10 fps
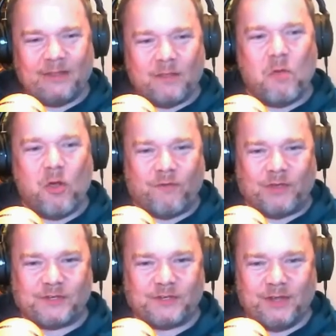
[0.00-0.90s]
the
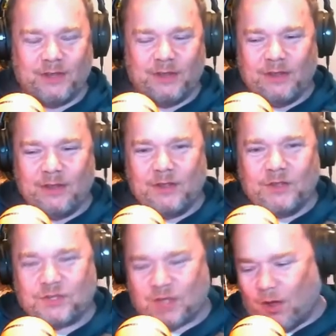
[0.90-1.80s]
movies.
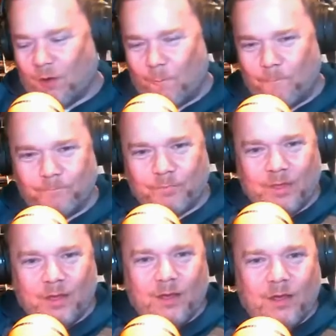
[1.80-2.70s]
So
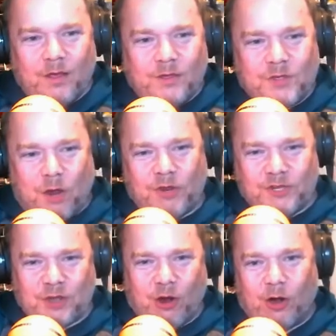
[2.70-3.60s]
Tony
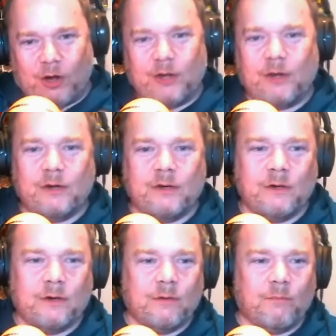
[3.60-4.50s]
Stark
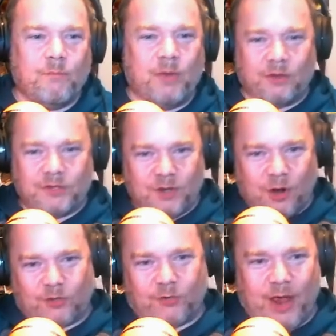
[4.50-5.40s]
builds an
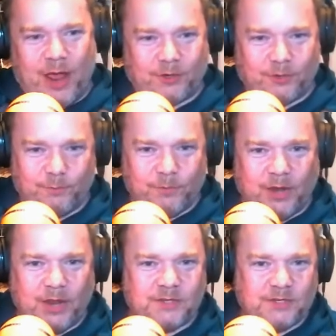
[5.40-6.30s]
arc reactor, and
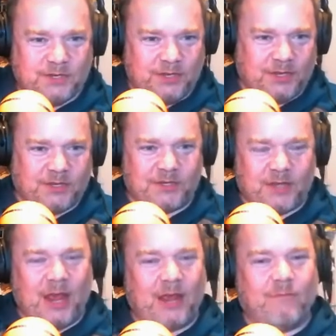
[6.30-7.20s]
this is
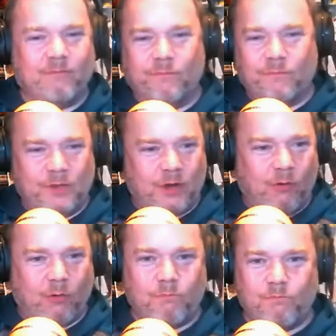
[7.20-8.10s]
a
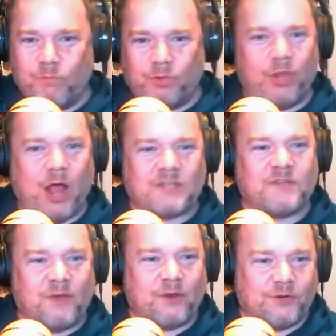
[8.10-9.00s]
lots of
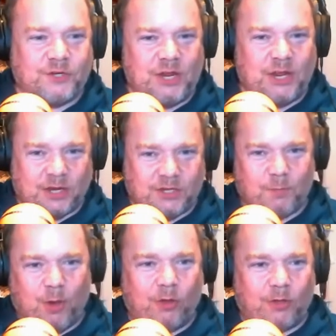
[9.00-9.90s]
energy in a
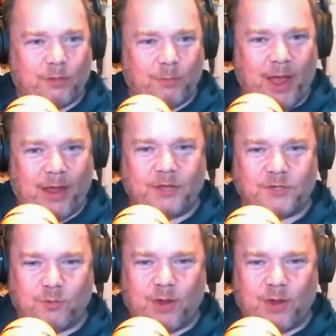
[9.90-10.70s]
small little package. Okay.